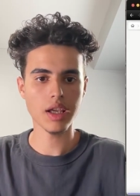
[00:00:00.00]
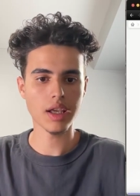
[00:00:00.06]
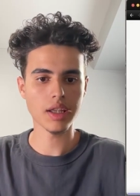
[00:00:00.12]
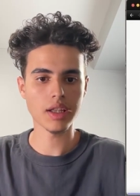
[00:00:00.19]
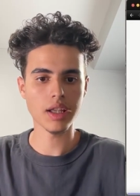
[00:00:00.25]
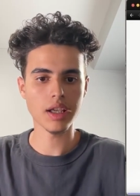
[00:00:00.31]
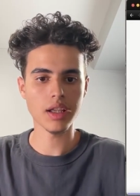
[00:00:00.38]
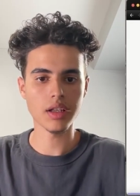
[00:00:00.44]

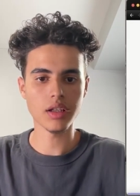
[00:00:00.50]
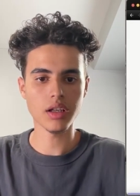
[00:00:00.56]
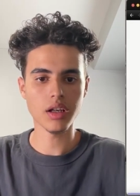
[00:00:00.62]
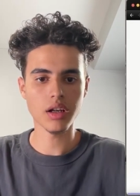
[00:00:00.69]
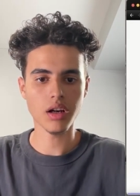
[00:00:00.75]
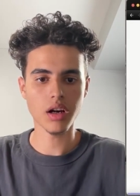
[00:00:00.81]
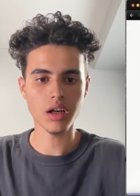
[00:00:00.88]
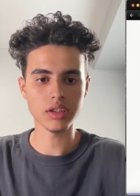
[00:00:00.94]
And then
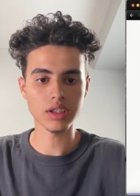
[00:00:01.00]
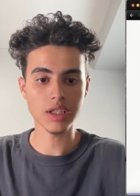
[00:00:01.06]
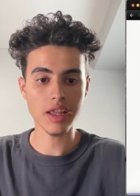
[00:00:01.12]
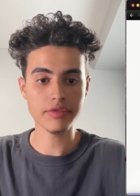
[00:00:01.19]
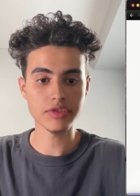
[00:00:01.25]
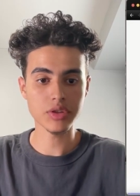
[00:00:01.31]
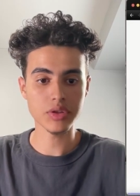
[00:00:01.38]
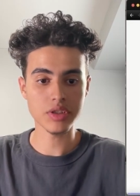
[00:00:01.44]
on the
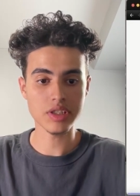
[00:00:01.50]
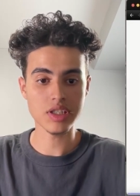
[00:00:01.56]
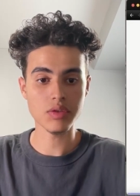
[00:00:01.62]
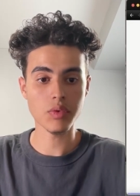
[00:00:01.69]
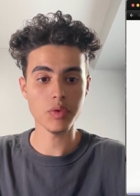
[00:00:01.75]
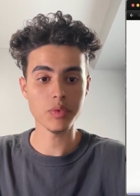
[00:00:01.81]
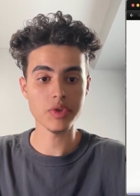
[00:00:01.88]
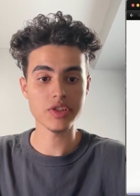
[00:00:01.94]
left, you can see
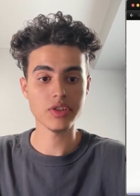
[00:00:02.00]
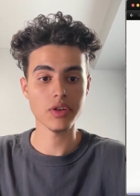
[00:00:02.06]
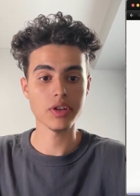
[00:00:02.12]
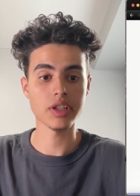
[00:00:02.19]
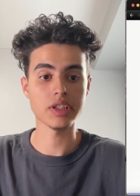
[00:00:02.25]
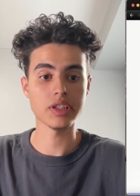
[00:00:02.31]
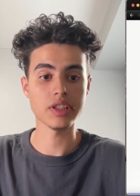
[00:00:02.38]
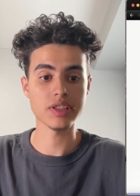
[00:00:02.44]
when we
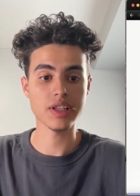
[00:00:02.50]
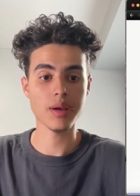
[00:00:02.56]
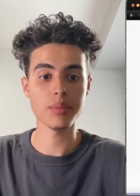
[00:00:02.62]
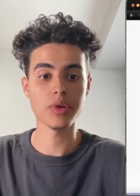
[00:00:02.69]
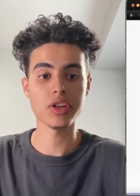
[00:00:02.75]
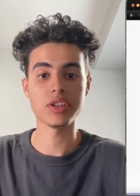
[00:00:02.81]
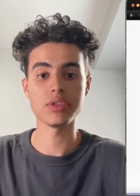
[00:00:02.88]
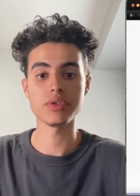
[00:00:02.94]
started in
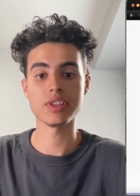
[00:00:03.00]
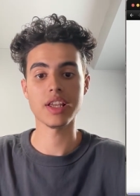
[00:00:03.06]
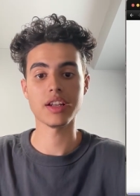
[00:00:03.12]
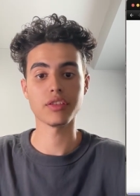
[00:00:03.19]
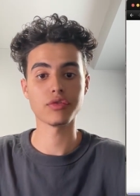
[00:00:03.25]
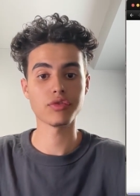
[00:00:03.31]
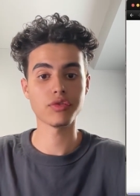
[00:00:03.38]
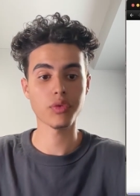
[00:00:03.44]
December, he was
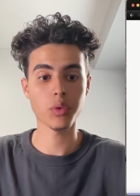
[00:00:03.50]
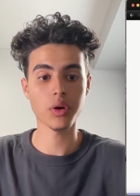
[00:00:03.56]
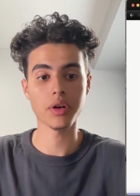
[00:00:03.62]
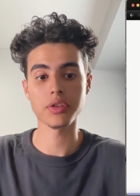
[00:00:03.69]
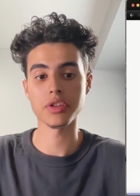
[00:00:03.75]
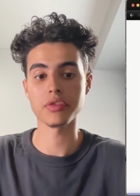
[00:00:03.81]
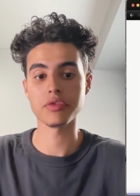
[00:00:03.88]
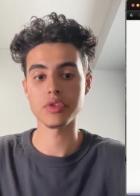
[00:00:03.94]
getting
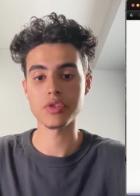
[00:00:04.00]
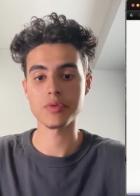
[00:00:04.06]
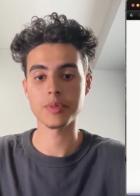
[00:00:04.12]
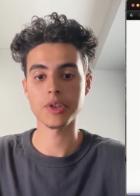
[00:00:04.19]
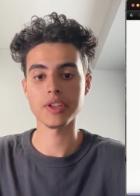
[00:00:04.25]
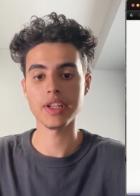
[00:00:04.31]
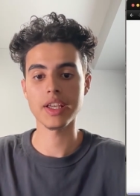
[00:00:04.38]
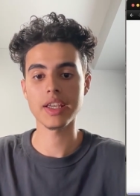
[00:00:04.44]
400 views
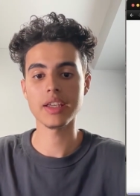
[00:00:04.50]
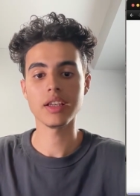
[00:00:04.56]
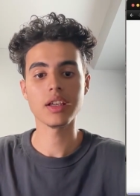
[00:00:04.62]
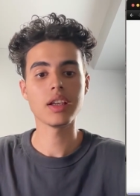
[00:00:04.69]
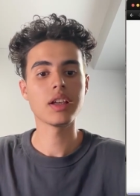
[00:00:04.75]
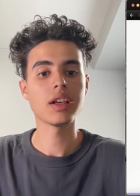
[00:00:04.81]
per day.